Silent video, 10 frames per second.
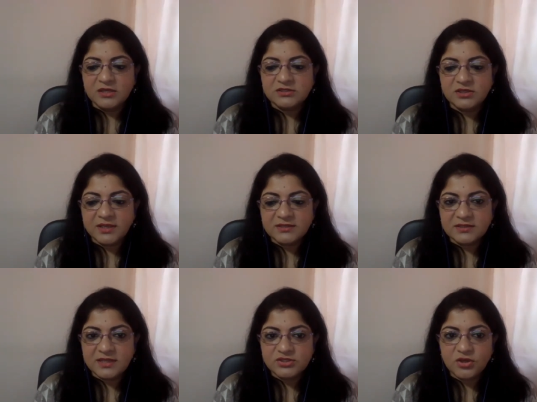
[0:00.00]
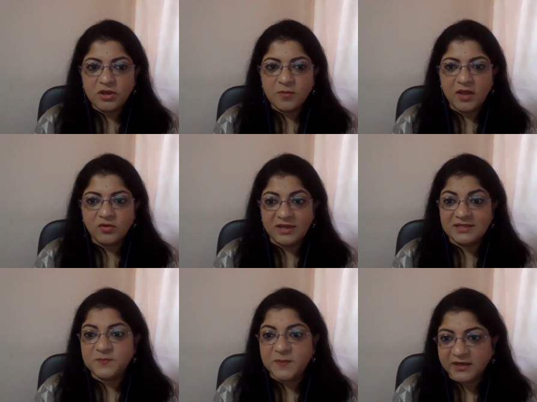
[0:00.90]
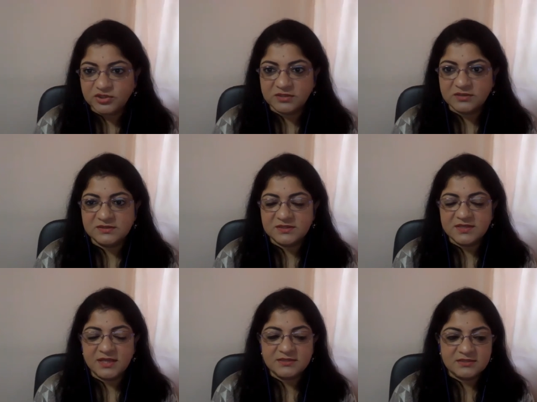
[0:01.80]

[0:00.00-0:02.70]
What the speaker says: So let's talk about inspections, because that's,